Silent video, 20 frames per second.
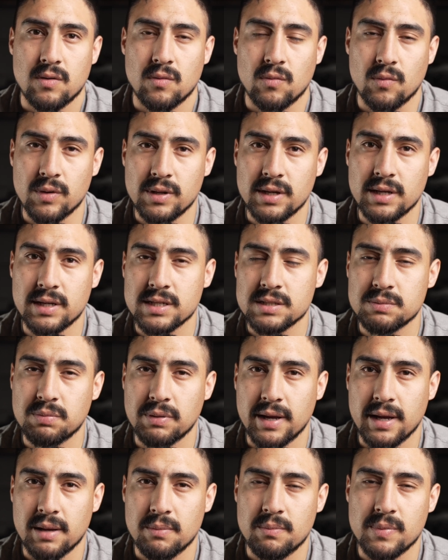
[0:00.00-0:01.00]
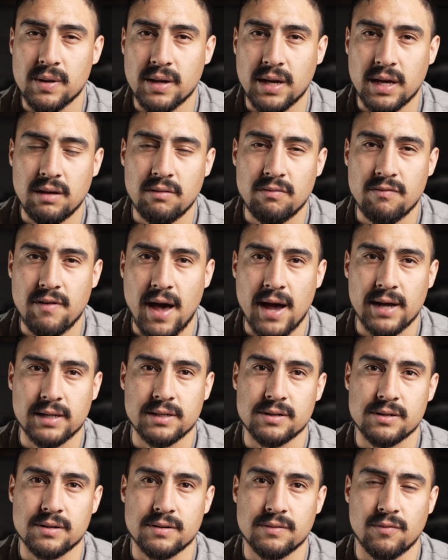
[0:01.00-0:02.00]
really does play a key
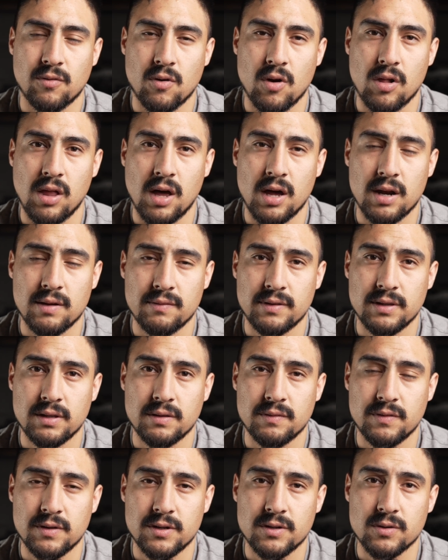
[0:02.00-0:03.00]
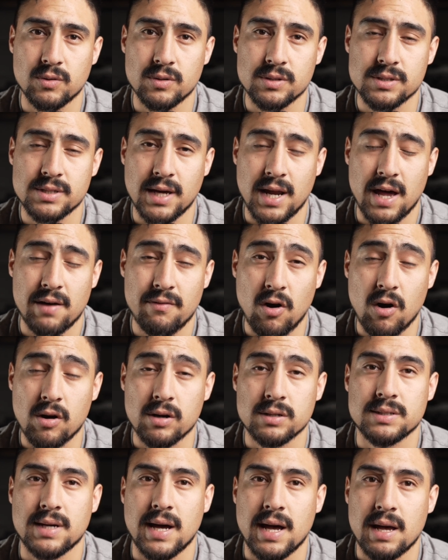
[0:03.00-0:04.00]
factor for a lot of individuals that have a
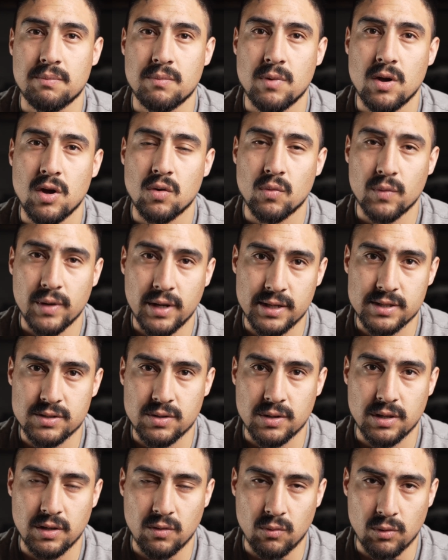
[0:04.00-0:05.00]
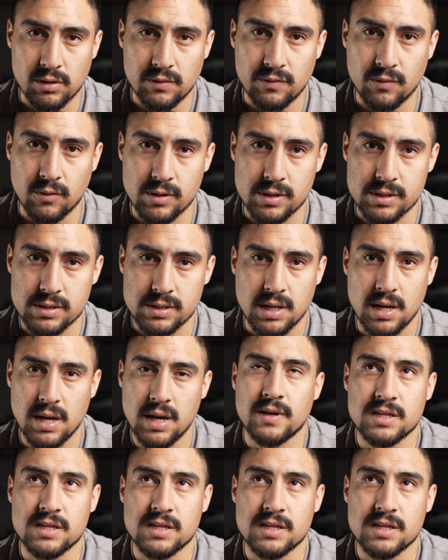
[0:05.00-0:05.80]
hard time re-entering the workforce,